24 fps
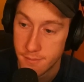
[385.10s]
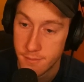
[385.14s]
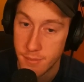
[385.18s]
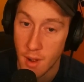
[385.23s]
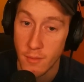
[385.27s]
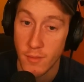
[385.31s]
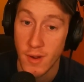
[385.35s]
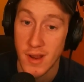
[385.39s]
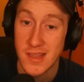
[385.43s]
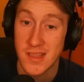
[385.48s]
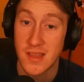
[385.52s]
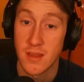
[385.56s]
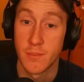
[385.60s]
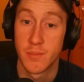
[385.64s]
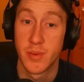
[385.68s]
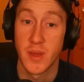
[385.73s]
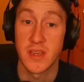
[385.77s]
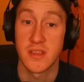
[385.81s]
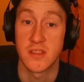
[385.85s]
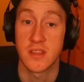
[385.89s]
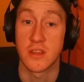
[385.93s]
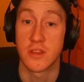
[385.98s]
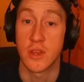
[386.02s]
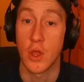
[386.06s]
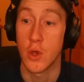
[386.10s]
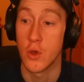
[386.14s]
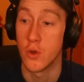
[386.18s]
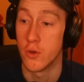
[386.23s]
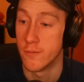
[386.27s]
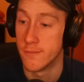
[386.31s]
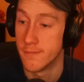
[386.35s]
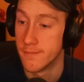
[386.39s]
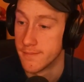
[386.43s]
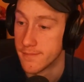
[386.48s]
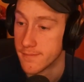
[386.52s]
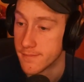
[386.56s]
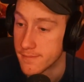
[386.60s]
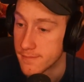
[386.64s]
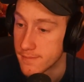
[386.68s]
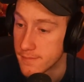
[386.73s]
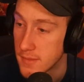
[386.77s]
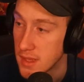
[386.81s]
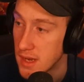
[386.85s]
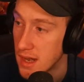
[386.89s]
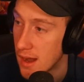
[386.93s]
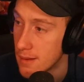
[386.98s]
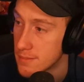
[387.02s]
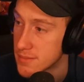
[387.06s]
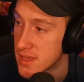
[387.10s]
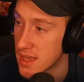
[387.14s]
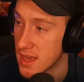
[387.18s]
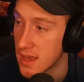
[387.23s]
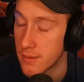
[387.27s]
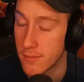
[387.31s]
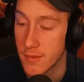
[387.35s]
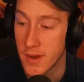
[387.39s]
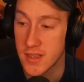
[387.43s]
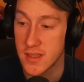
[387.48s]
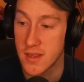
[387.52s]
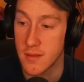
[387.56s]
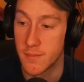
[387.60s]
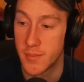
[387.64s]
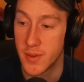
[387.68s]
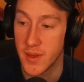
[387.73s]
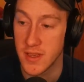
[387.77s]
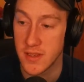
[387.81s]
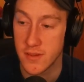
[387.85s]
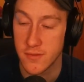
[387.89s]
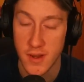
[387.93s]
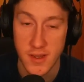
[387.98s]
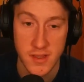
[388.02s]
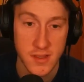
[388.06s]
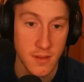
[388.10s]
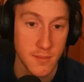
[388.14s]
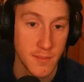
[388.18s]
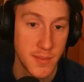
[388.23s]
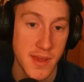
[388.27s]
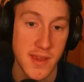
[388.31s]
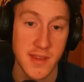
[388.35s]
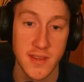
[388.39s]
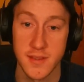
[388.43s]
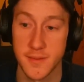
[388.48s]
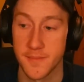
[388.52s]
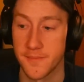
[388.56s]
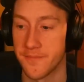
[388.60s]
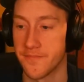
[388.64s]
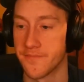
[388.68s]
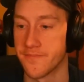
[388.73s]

But rest in peace to Doom. You know what I'm saying? Rest in peace. Rest in peace.